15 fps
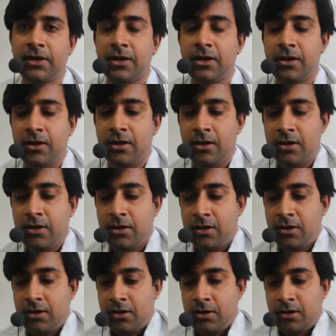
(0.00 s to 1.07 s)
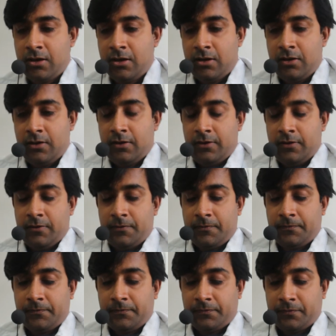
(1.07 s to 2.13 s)

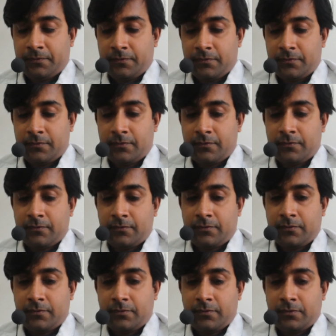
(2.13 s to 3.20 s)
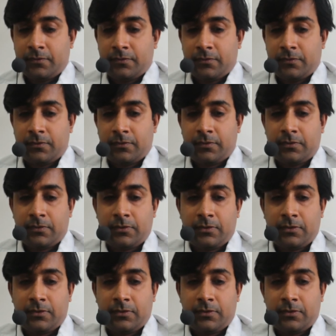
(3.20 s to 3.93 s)
(silence)